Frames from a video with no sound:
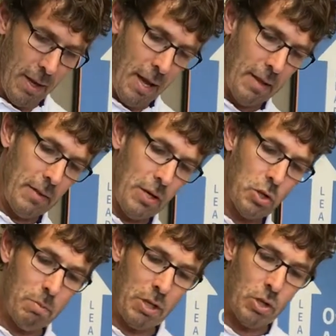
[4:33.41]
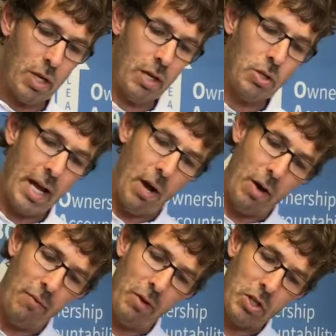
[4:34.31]
And then these should be changed out
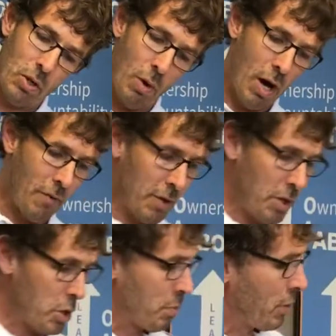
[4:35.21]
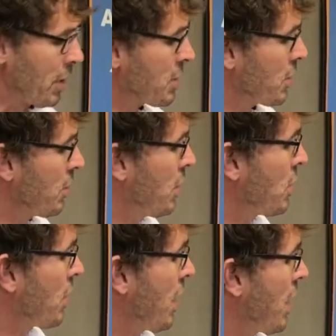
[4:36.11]
every so often, and there's a place here that you
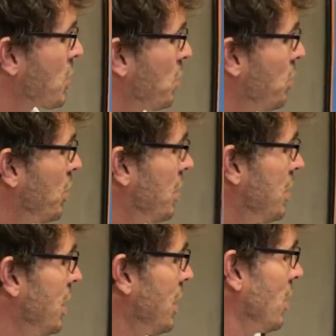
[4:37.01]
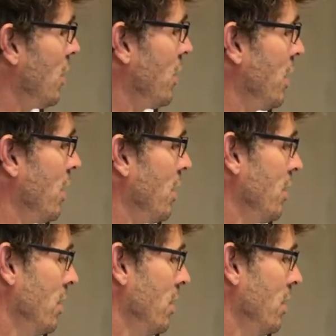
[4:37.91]
can actually put a date on there,